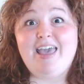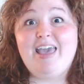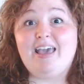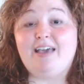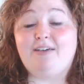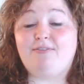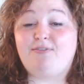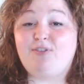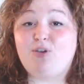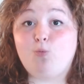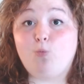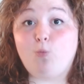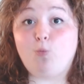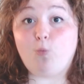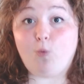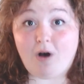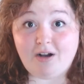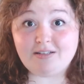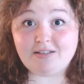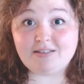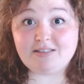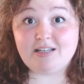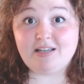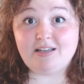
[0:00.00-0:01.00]
If you
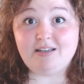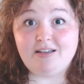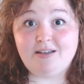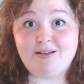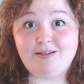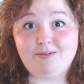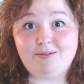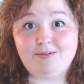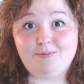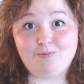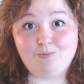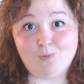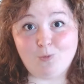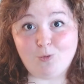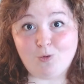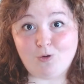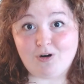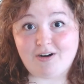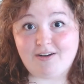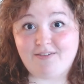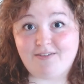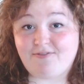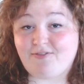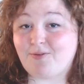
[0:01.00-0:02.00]
want
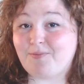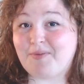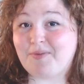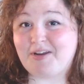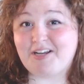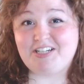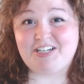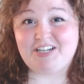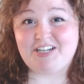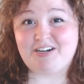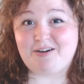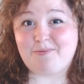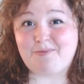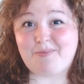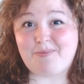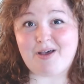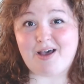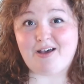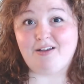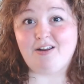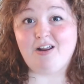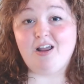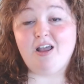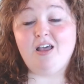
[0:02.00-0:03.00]
more information
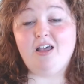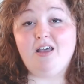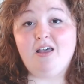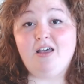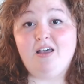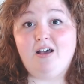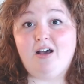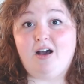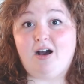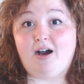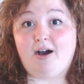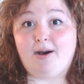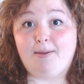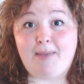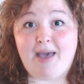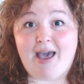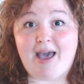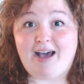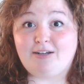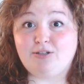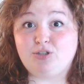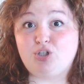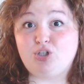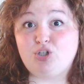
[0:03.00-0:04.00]
about
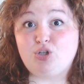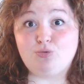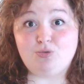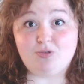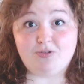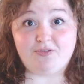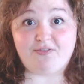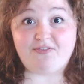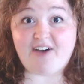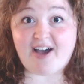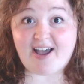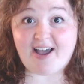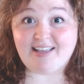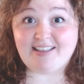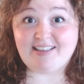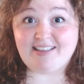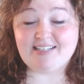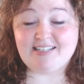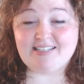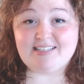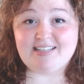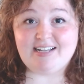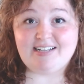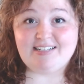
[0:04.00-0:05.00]
how to define
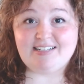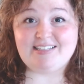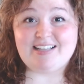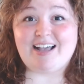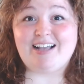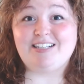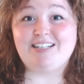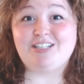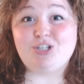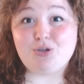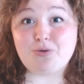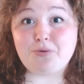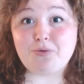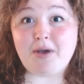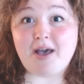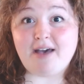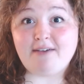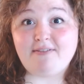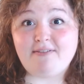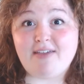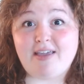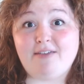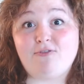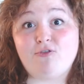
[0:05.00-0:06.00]
these things, I do
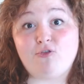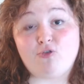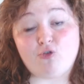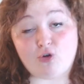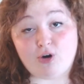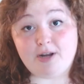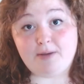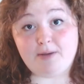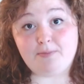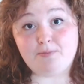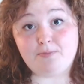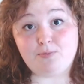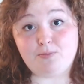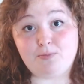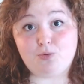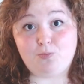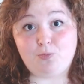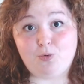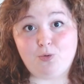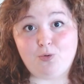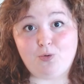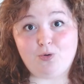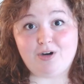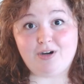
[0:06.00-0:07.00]
have a free mood
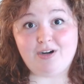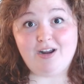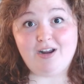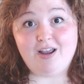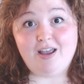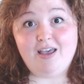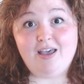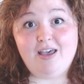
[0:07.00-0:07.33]
board